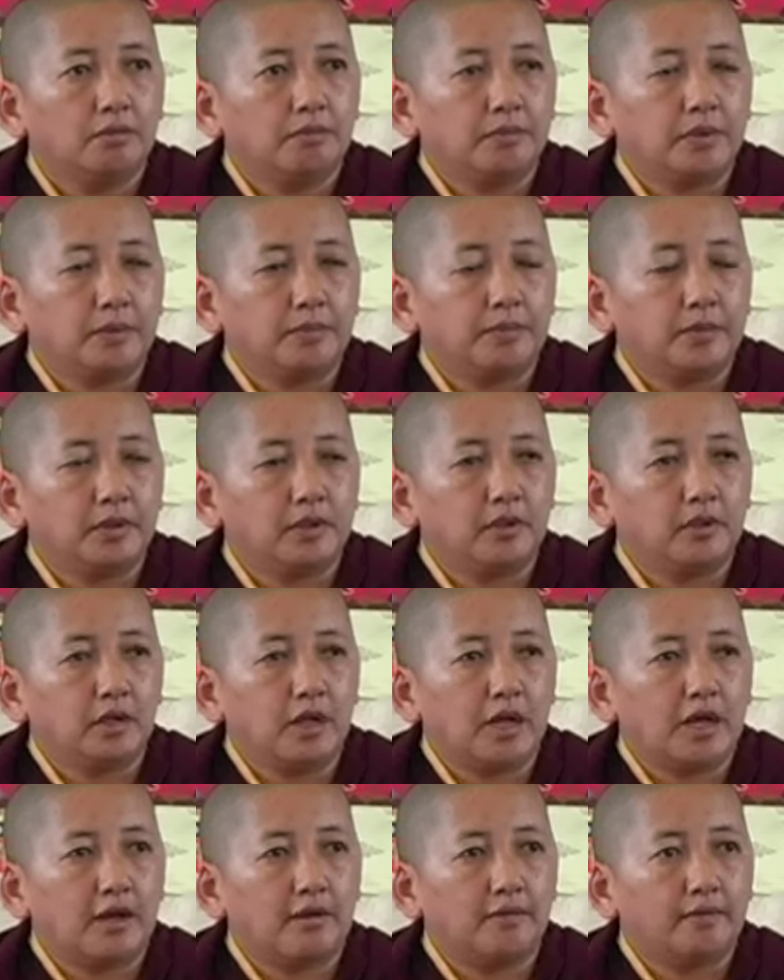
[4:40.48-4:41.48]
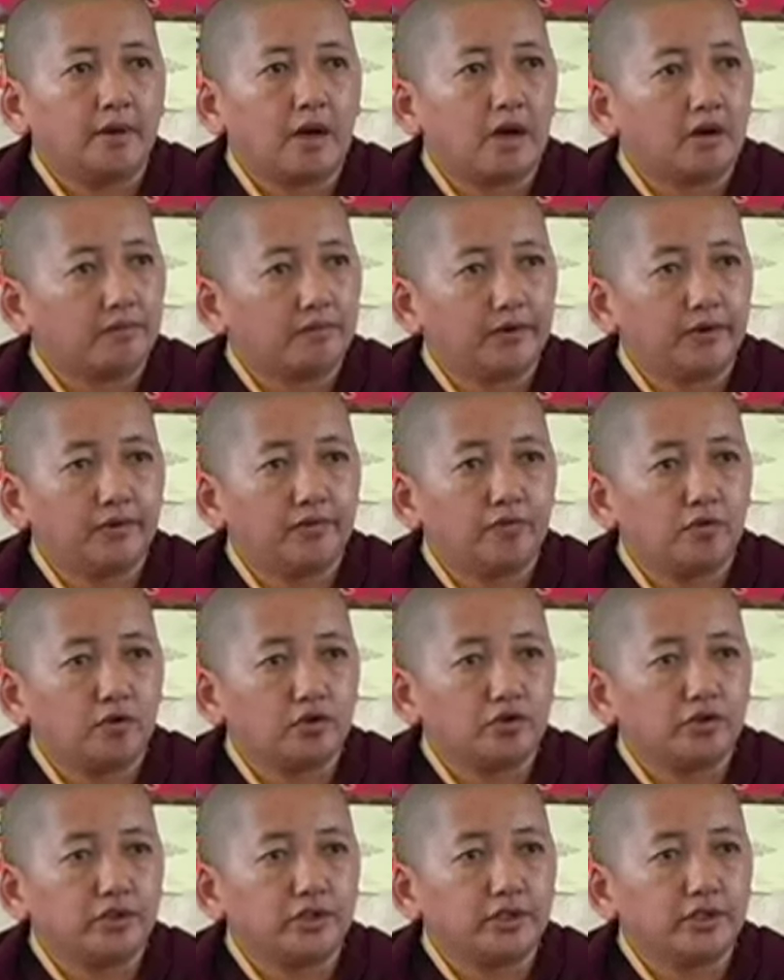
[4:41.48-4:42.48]
people have, are very
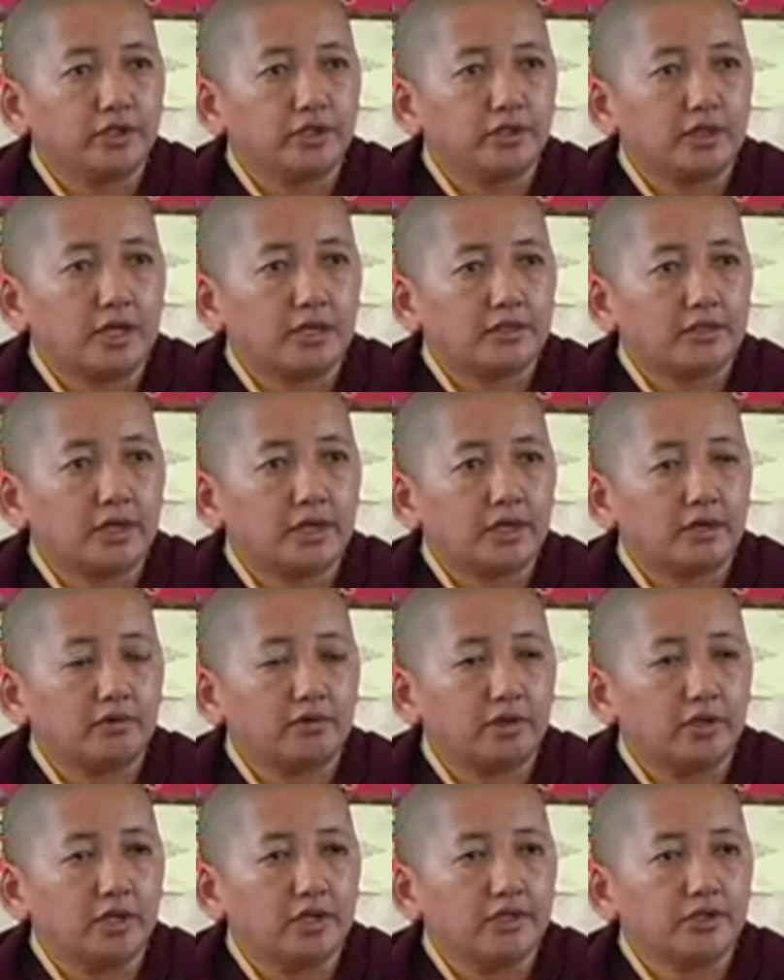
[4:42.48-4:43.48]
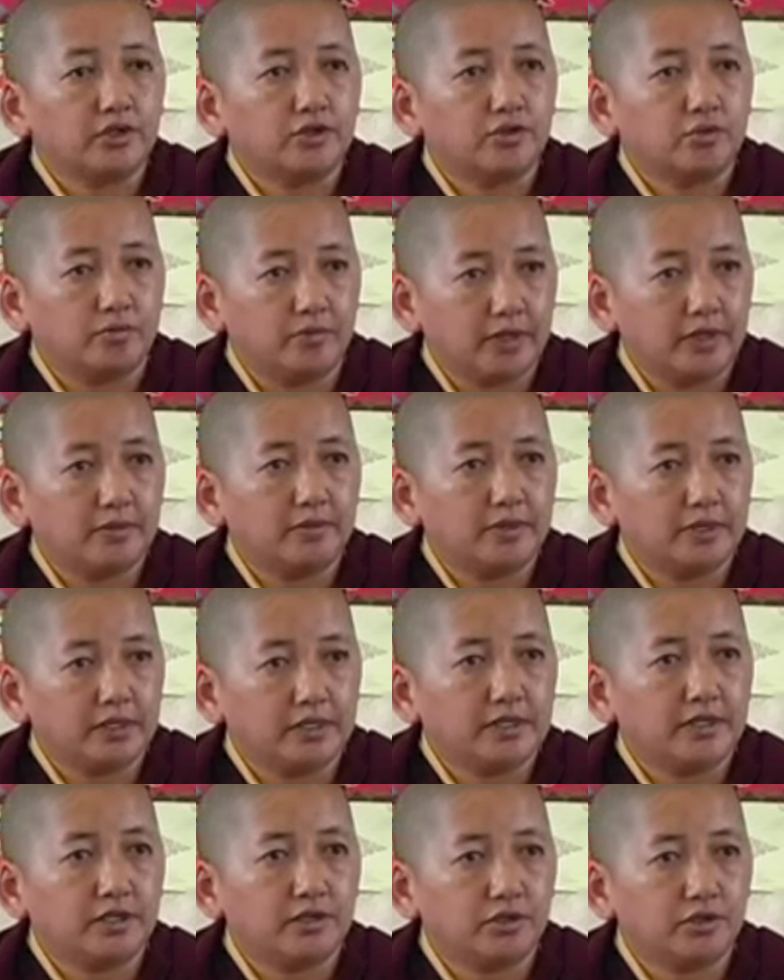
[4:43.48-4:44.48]
fortunate in that they can relate to many, many
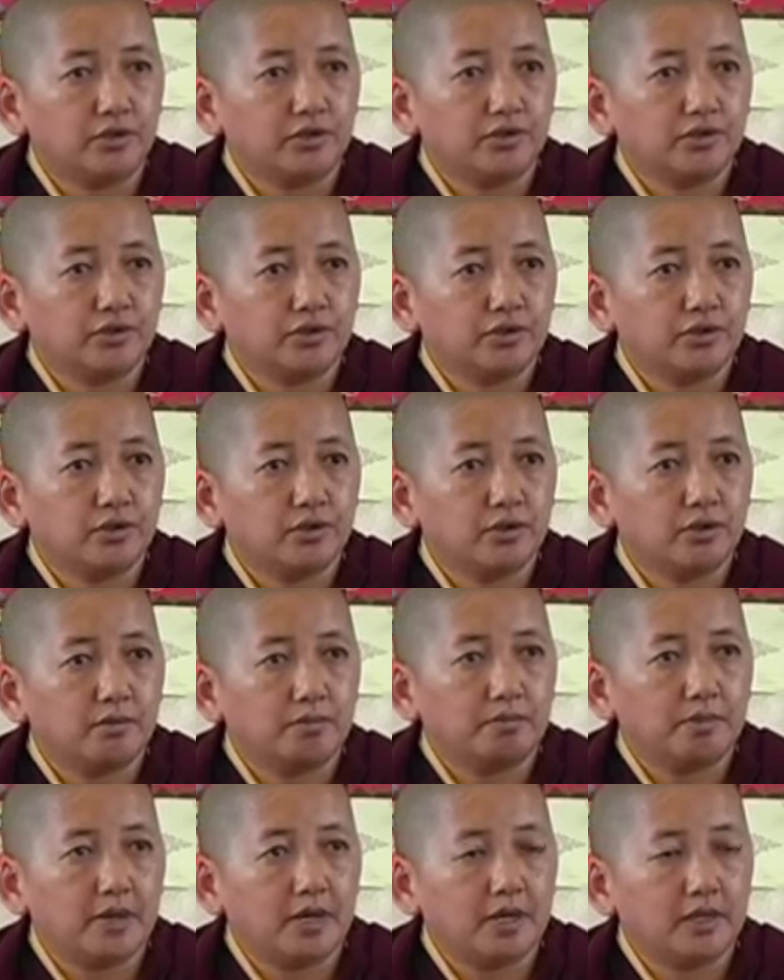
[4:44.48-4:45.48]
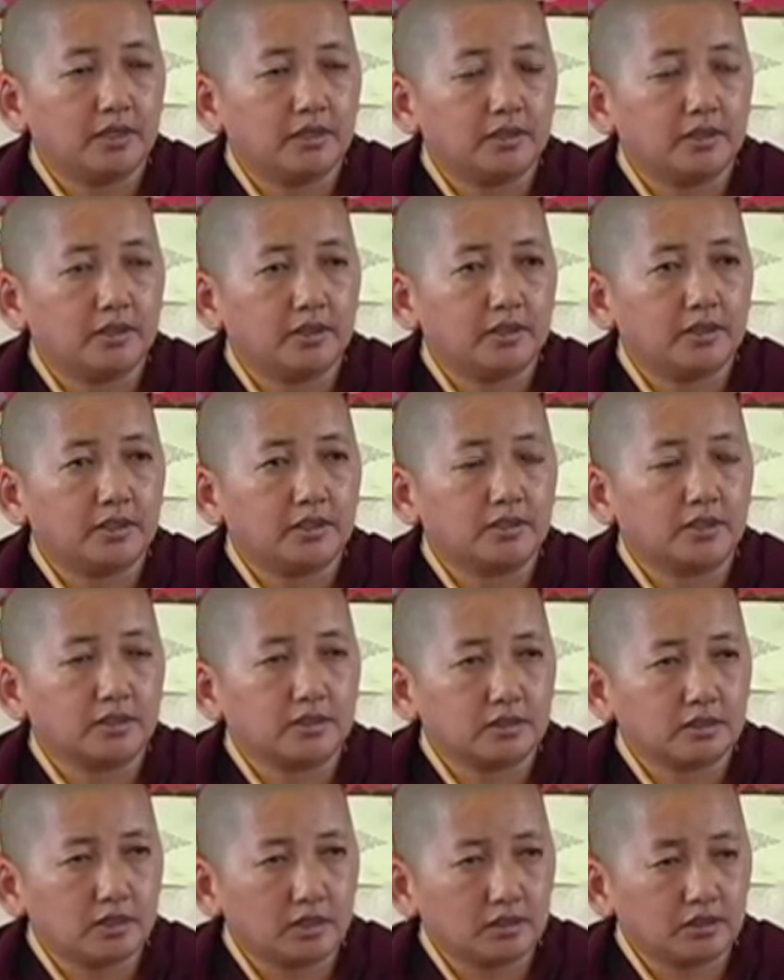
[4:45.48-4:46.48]
teachers. But it is
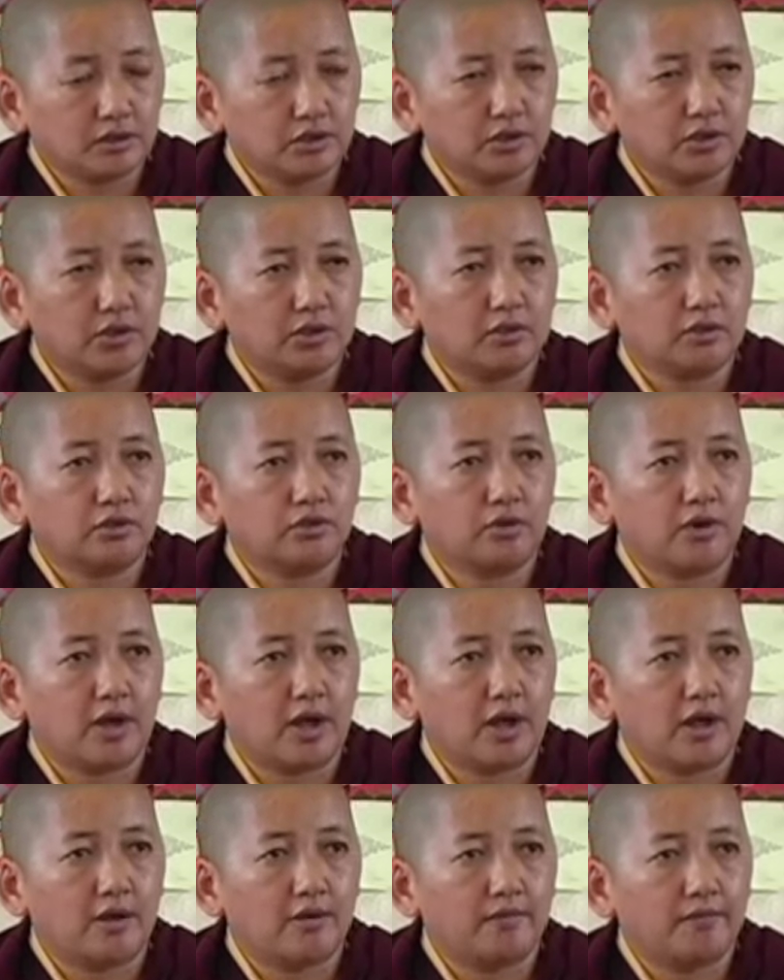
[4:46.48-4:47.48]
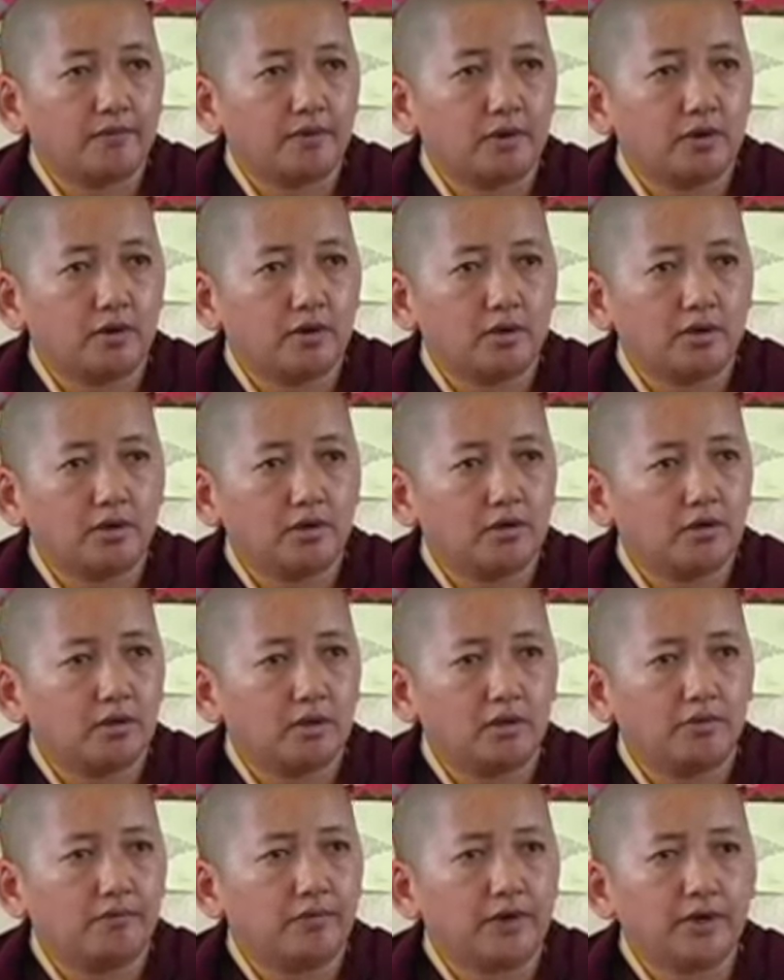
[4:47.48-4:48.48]
essential to have
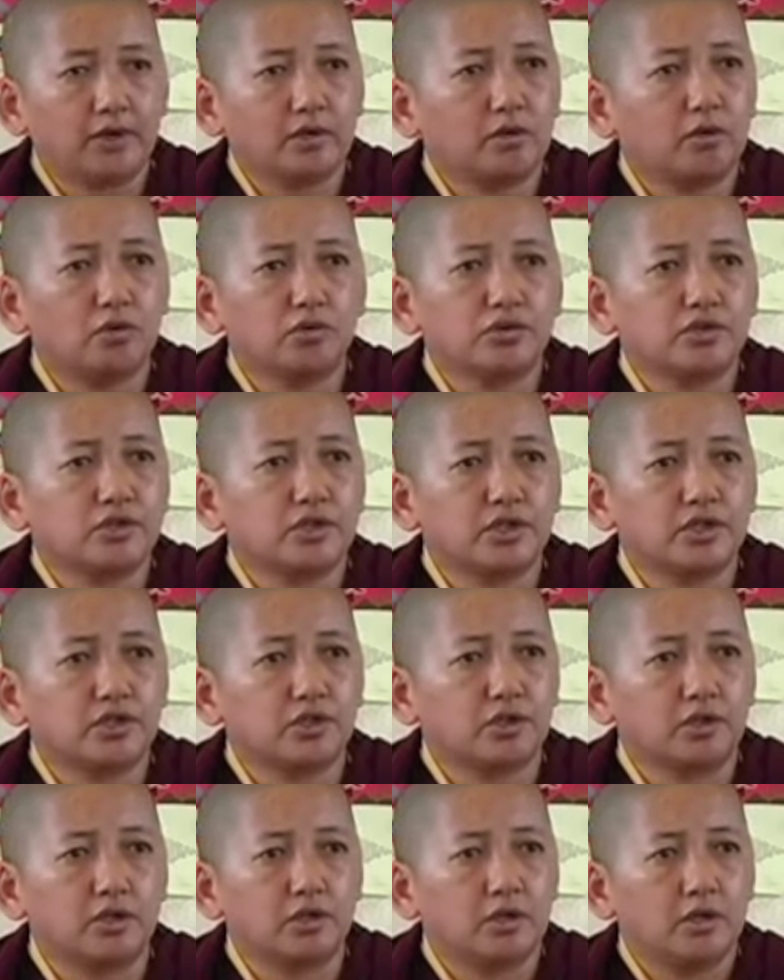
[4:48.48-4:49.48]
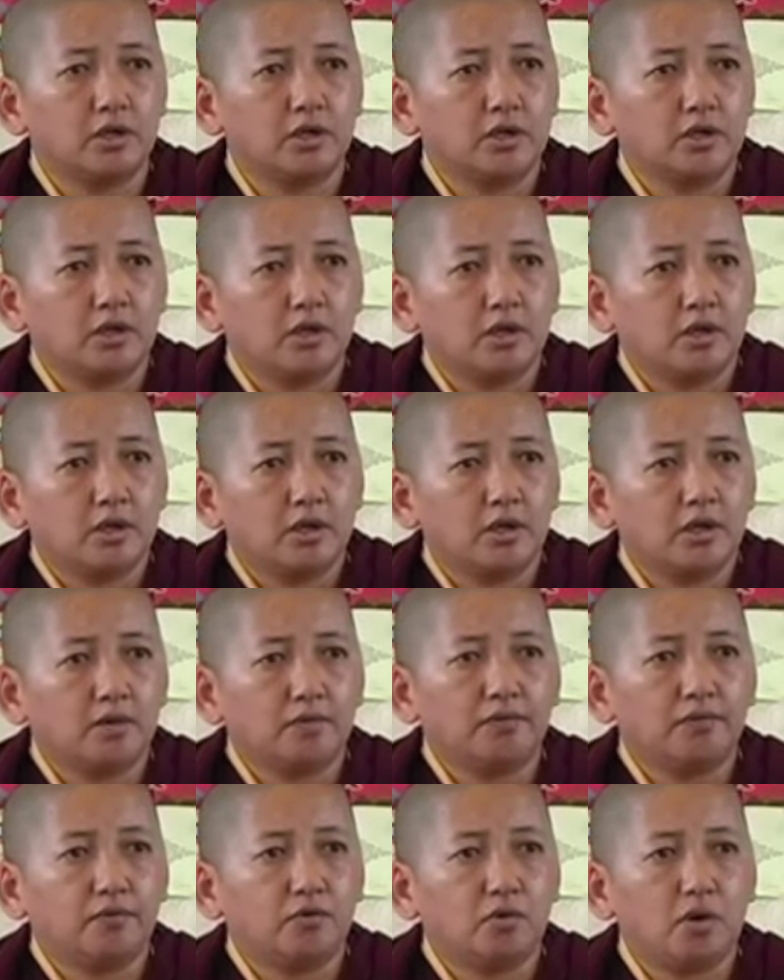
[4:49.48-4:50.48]
a very close teacher
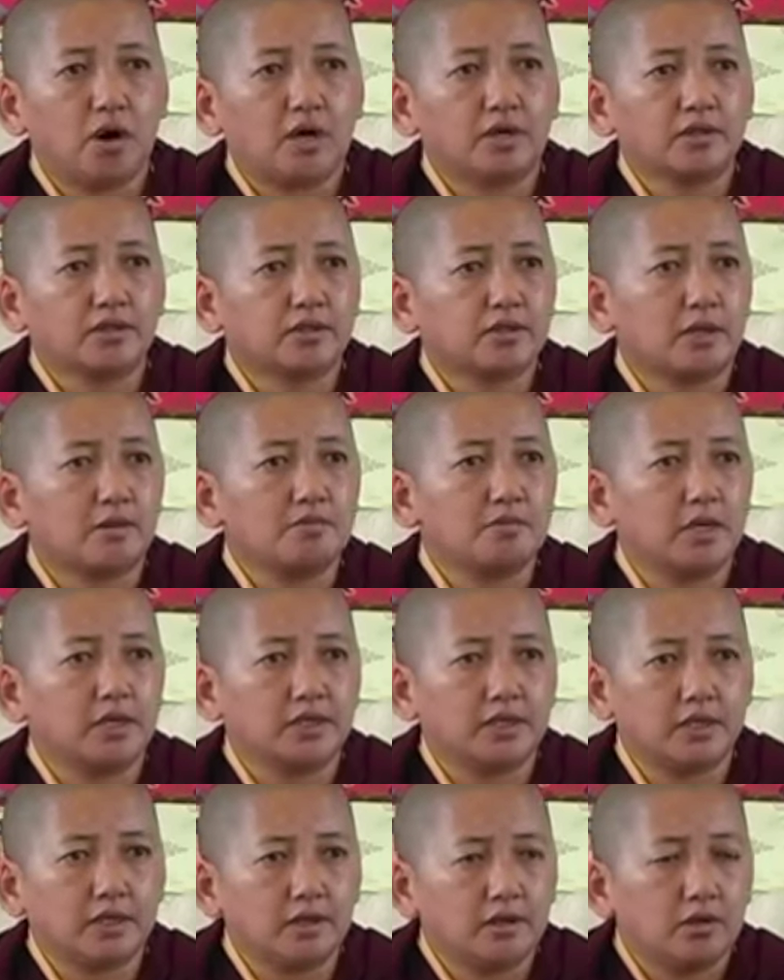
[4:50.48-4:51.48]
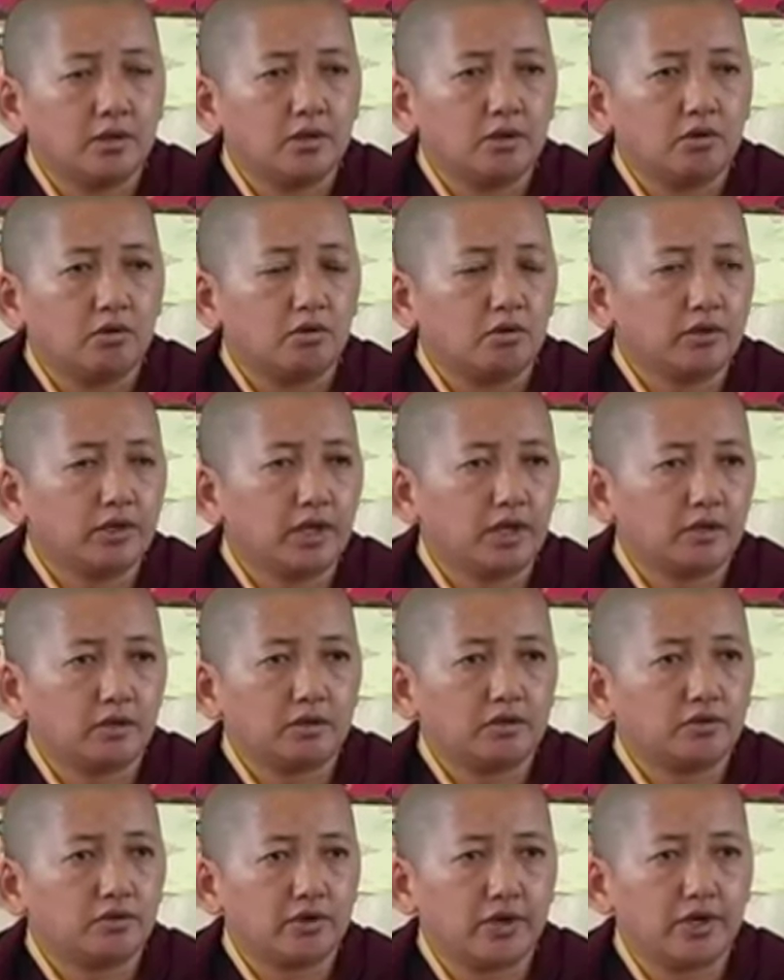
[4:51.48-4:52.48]
if you are somebody who
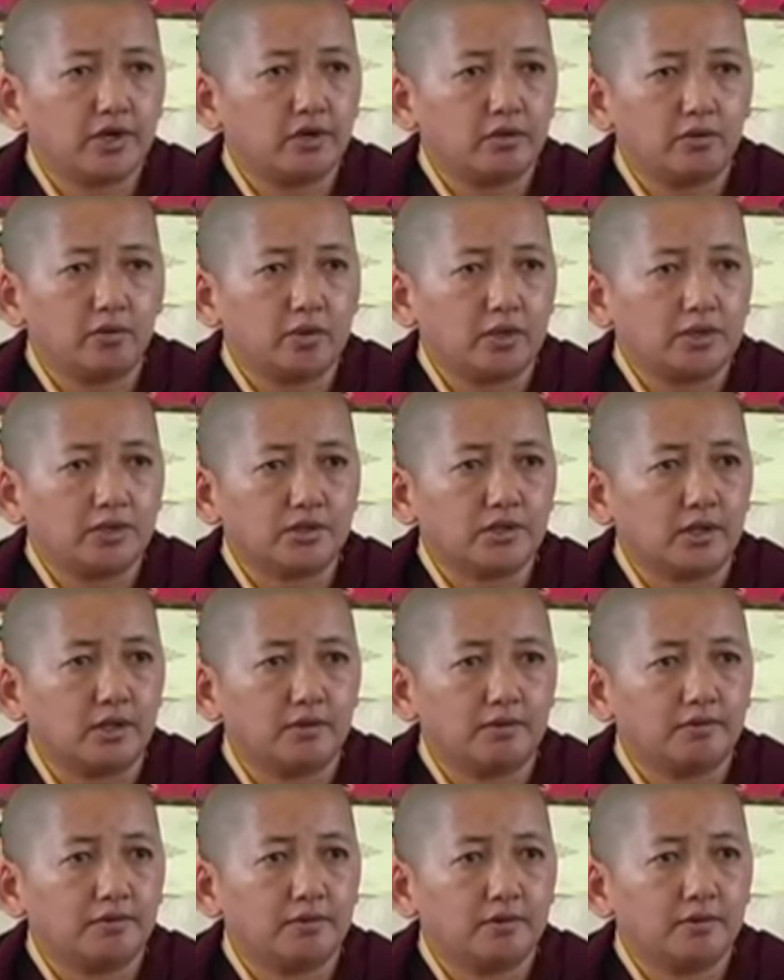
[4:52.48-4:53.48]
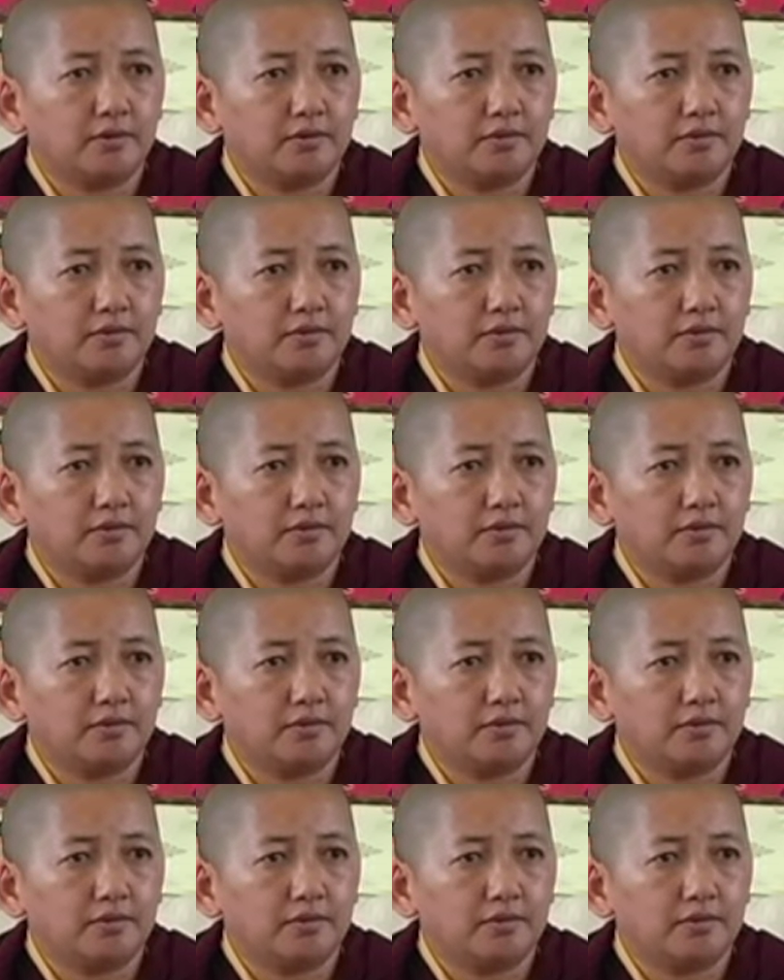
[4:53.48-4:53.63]
cannot train oneself.